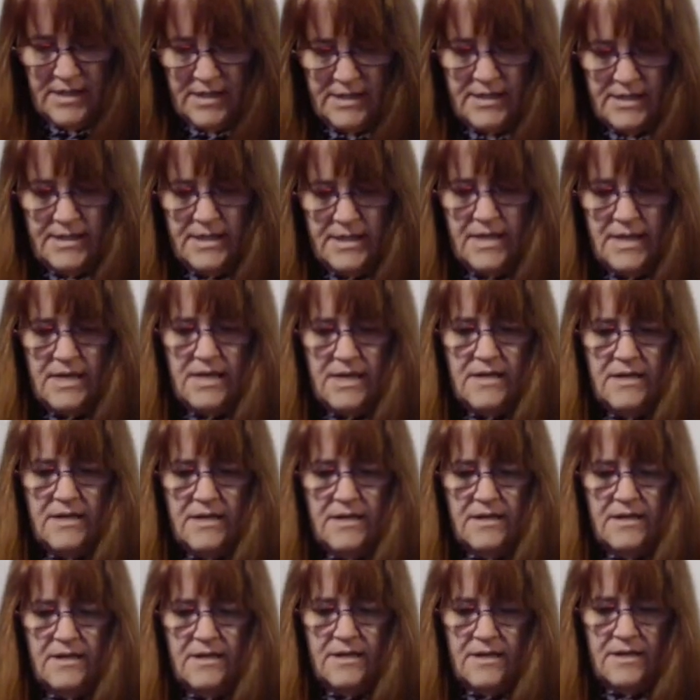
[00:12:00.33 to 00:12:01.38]
and see
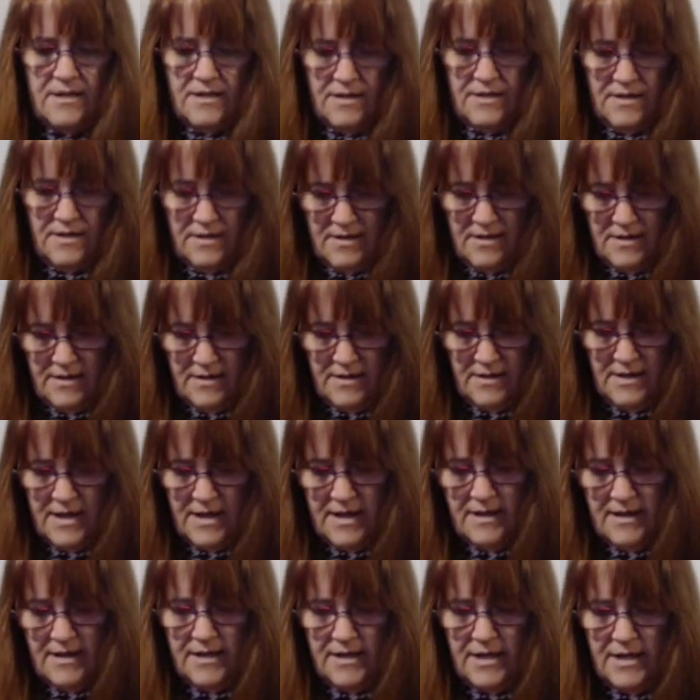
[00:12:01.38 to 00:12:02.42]

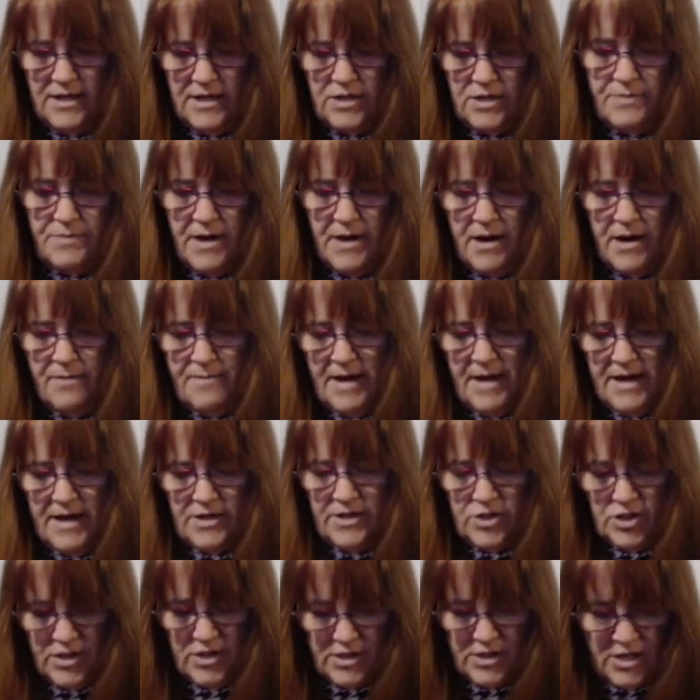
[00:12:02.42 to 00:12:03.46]
that each pair
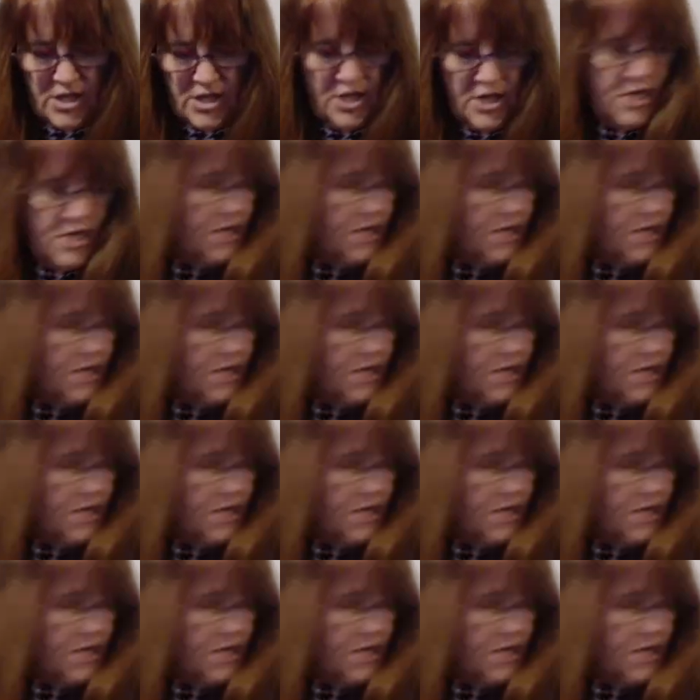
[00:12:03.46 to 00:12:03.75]
matches.